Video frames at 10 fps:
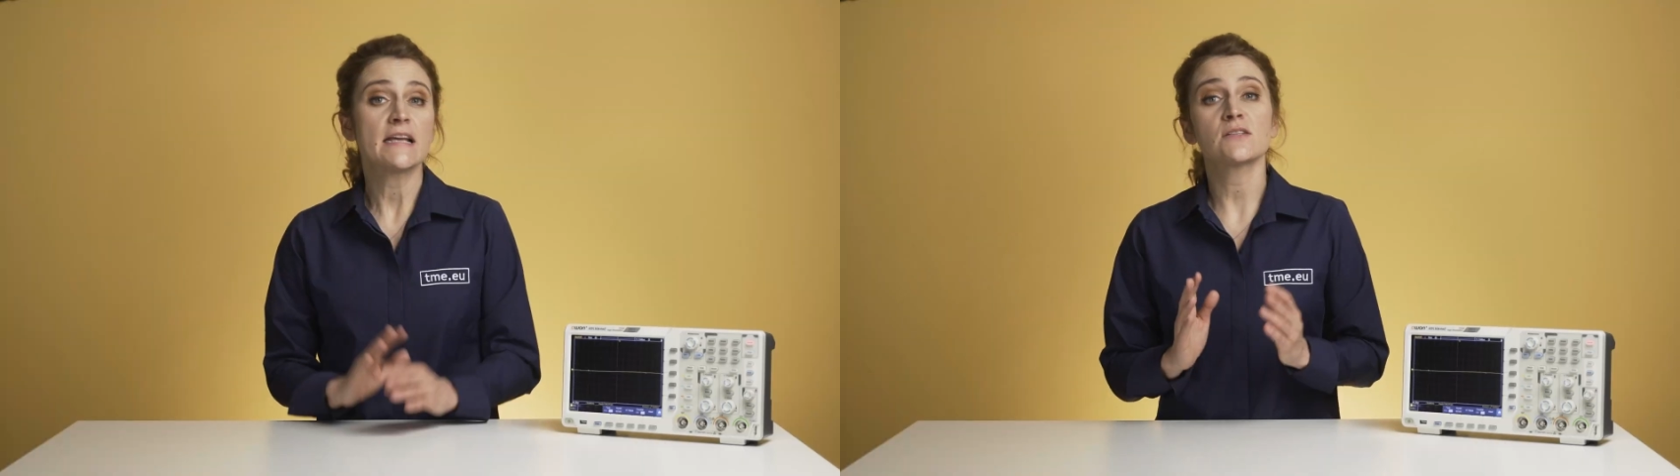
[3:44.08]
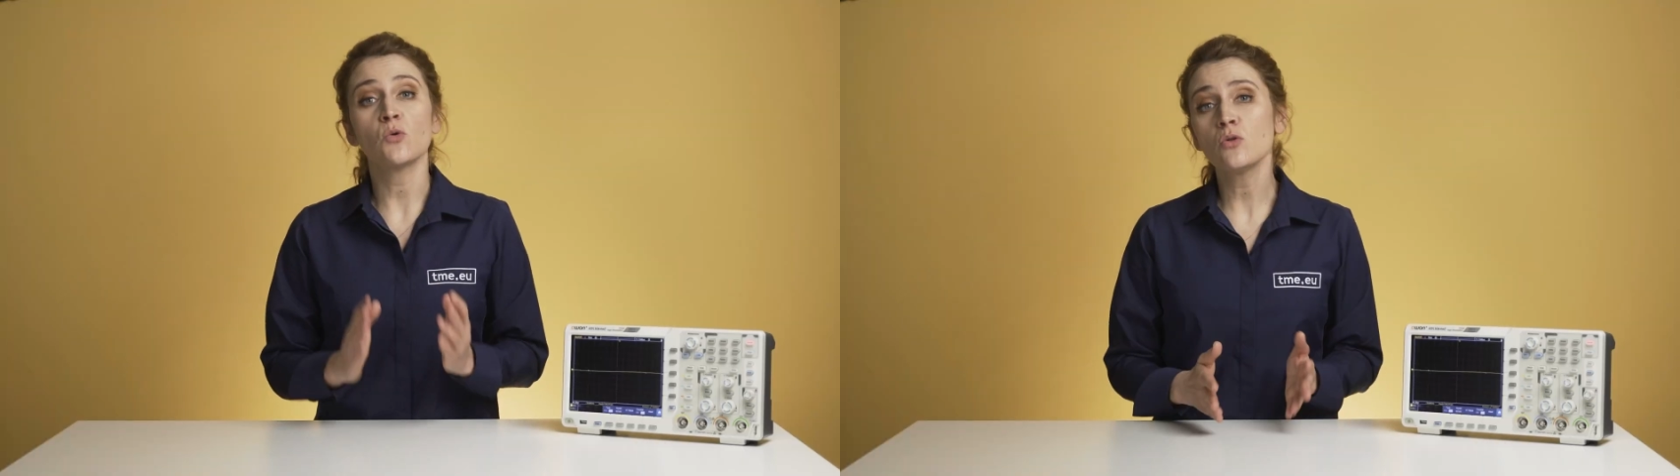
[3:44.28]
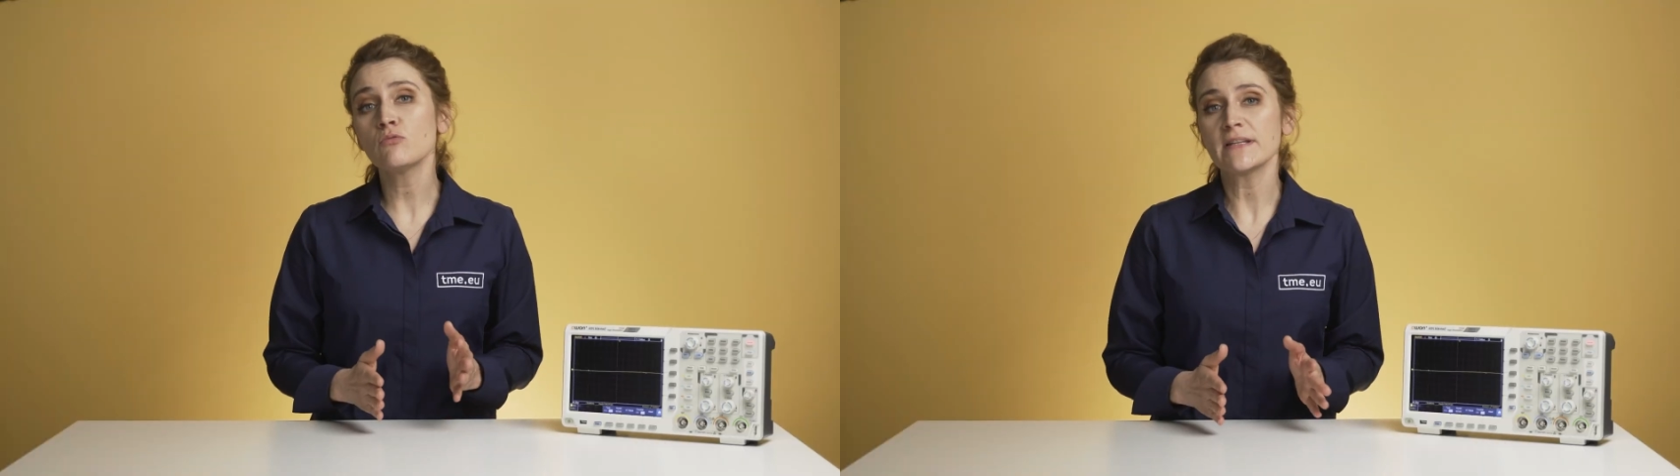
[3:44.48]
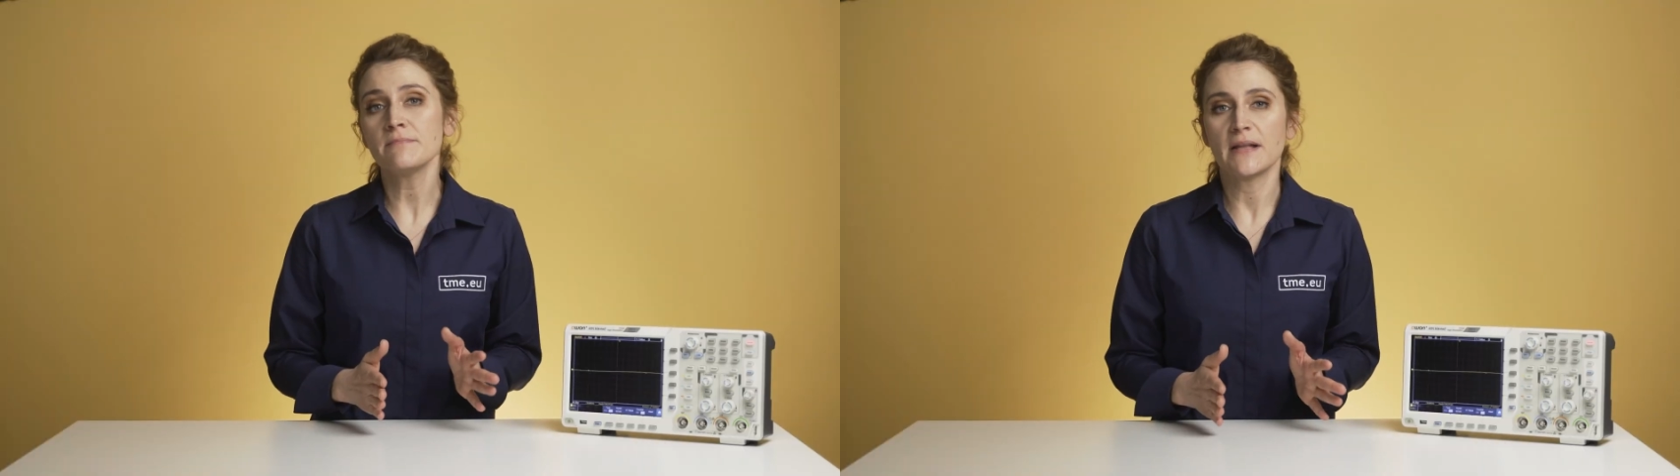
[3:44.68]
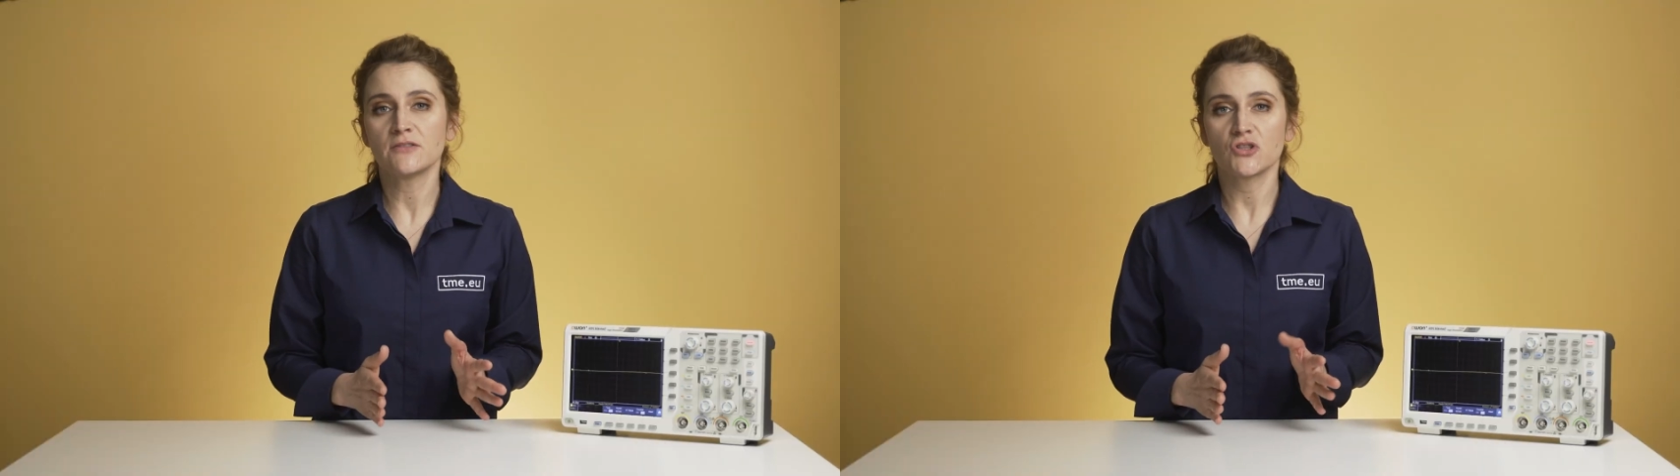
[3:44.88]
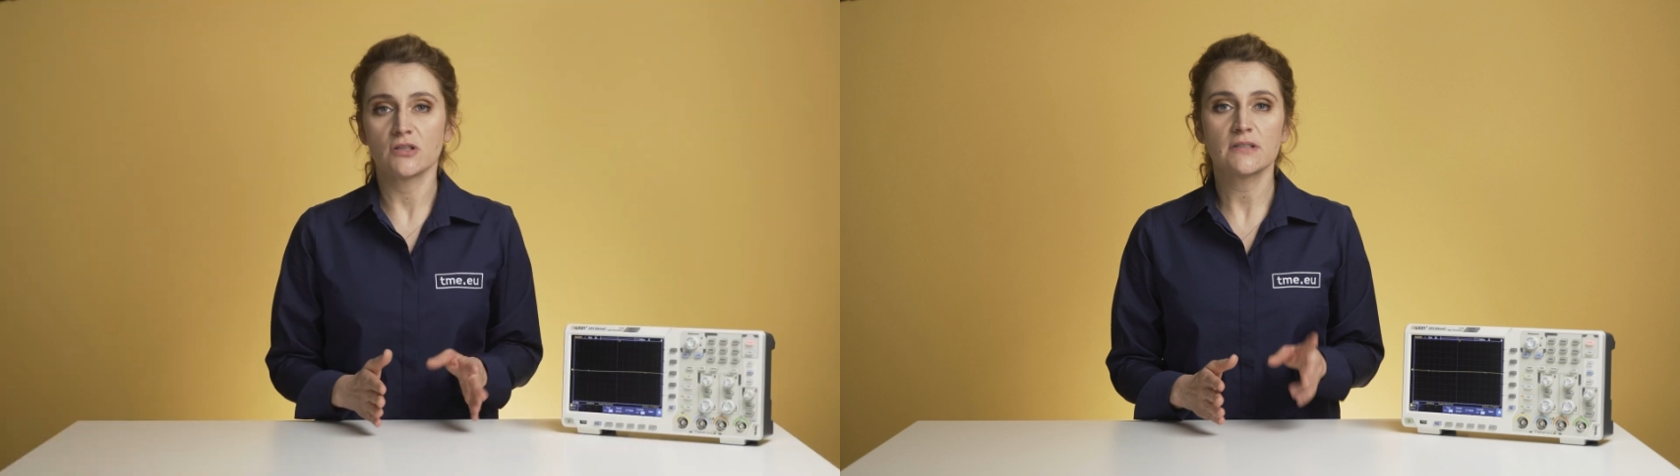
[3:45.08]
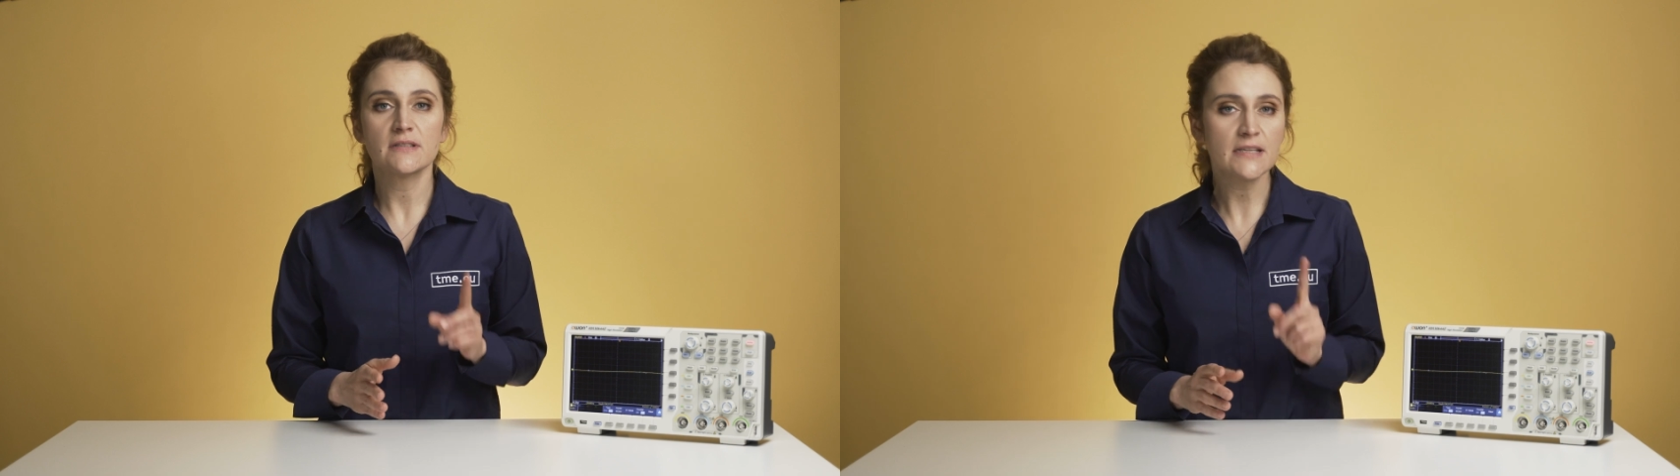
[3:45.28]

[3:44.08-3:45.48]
As already mentioned,